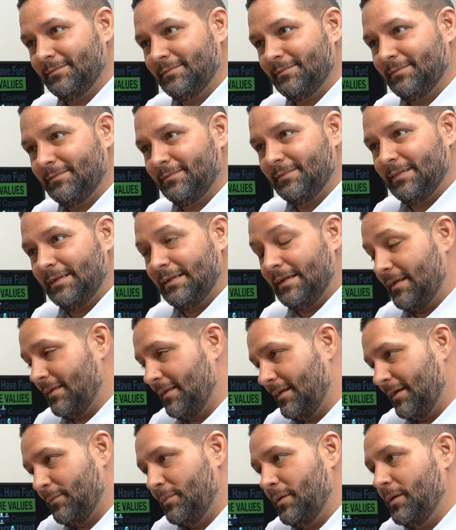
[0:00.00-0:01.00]
Yeah. And I
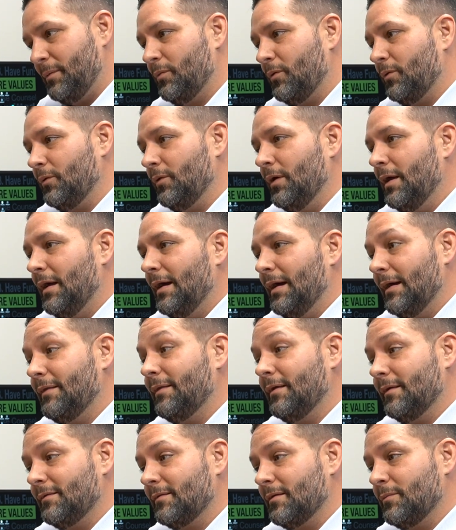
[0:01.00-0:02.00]
think
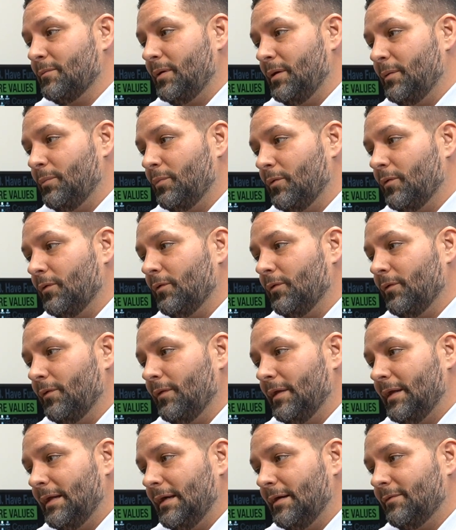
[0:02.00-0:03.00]
some
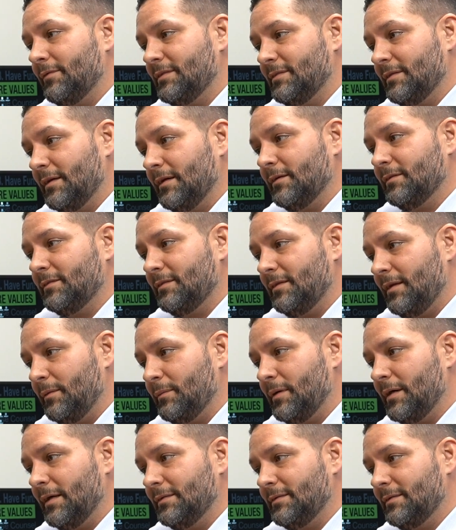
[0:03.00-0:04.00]
people that have a
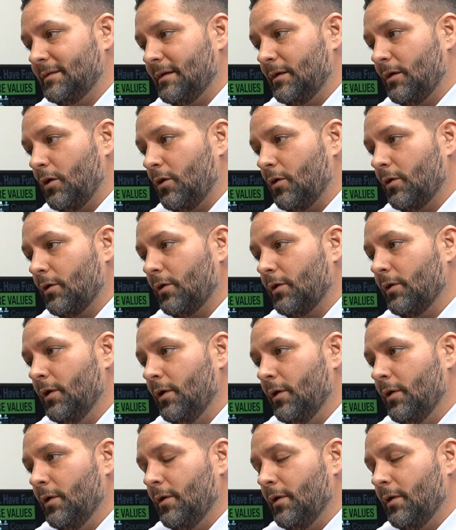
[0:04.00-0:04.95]
scarcity mindset are